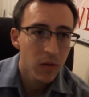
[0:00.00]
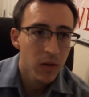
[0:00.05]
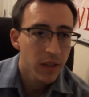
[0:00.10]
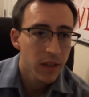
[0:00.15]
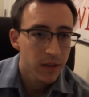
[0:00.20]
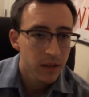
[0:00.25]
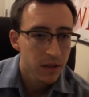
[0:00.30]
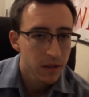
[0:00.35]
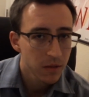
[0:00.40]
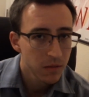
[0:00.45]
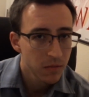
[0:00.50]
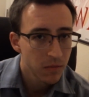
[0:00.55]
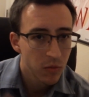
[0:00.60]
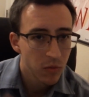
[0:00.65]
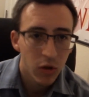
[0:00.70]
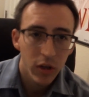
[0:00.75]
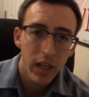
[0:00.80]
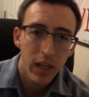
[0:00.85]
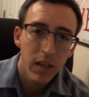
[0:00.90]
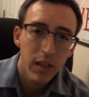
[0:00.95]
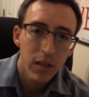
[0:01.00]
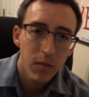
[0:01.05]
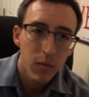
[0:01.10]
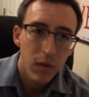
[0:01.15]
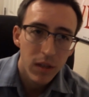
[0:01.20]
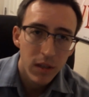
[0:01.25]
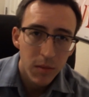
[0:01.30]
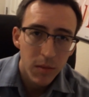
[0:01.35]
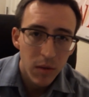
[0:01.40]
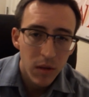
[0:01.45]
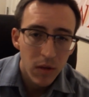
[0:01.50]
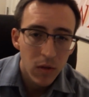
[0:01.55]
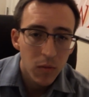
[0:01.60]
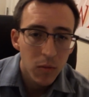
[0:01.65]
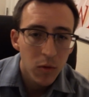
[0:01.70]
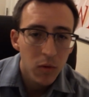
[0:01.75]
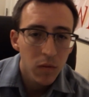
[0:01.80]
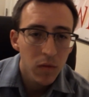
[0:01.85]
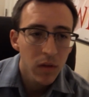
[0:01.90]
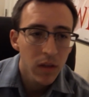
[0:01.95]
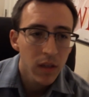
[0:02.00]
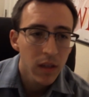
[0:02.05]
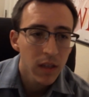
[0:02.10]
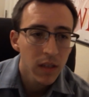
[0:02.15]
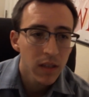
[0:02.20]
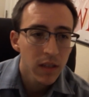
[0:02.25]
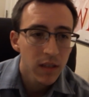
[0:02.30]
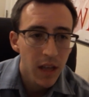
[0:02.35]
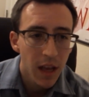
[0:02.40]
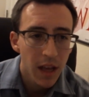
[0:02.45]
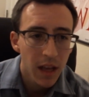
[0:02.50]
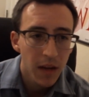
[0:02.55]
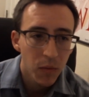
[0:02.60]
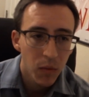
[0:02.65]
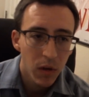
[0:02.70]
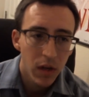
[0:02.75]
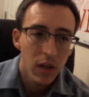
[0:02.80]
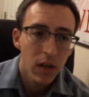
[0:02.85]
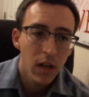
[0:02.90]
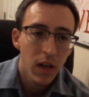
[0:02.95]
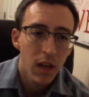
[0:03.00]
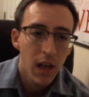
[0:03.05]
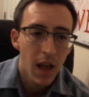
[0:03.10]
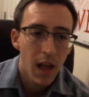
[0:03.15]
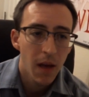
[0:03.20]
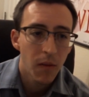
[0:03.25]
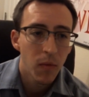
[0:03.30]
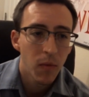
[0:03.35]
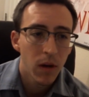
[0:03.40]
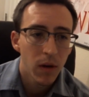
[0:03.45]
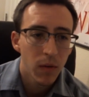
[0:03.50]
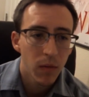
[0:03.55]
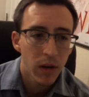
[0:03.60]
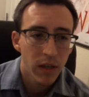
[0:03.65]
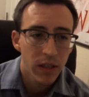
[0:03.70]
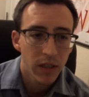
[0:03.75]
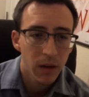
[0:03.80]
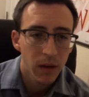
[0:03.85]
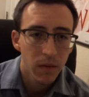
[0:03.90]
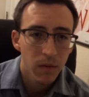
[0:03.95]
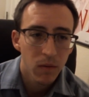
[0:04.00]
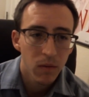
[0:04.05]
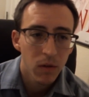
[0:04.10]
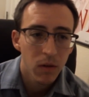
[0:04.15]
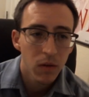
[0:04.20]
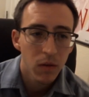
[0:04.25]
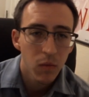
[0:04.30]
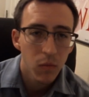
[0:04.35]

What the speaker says: let's look at what some of the removal in this set and what you're gonna want to watch out for